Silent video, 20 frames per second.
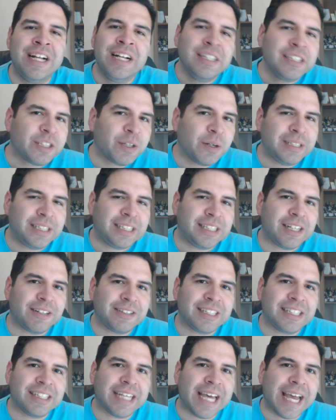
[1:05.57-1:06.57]
So he
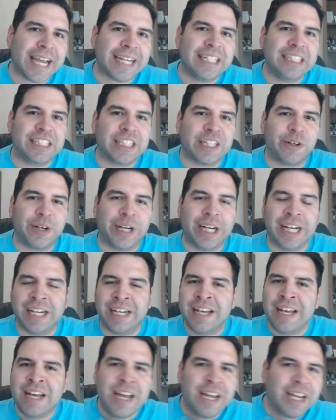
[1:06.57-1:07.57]
starts attacking Jiren,
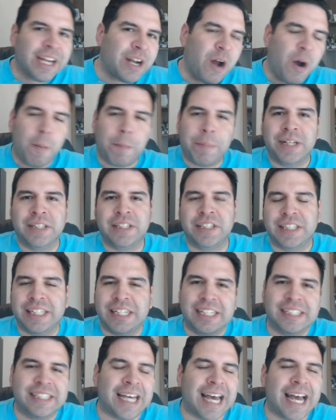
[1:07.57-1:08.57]
you know, punching,
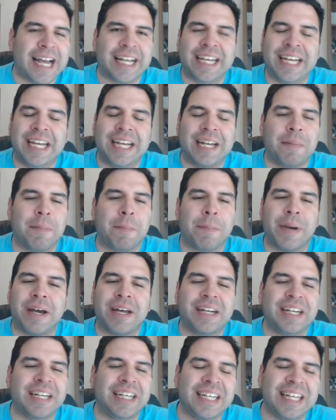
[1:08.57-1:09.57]
attacking, but
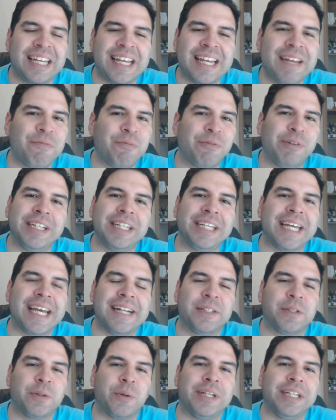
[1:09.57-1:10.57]
he really
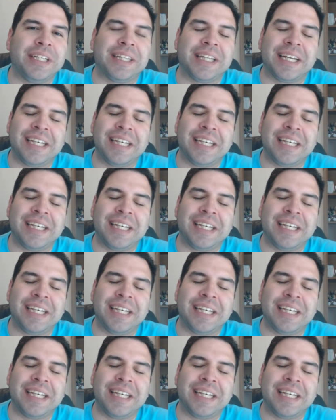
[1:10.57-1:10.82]
can't do anything.